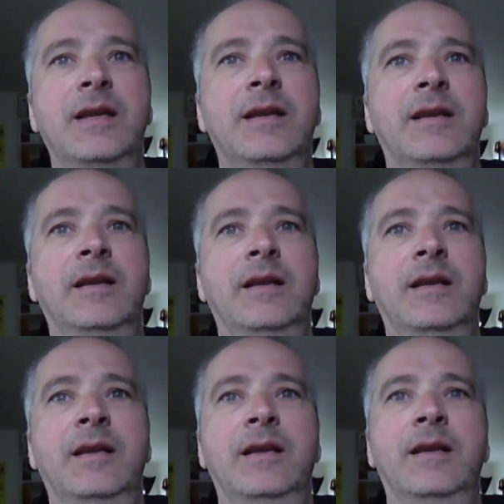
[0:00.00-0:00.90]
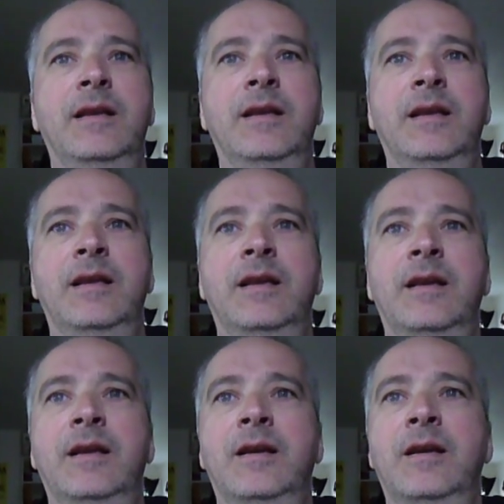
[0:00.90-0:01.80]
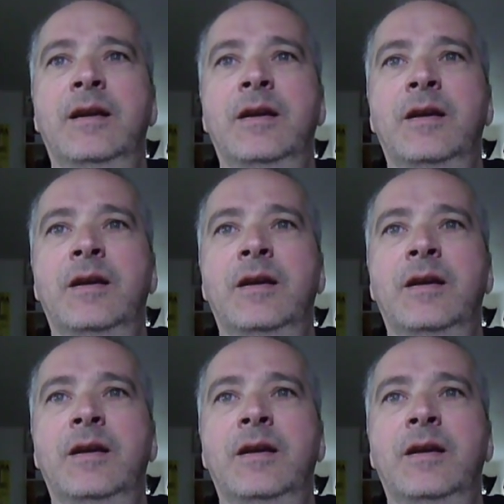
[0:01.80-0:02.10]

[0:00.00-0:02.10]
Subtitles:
Nothing is said.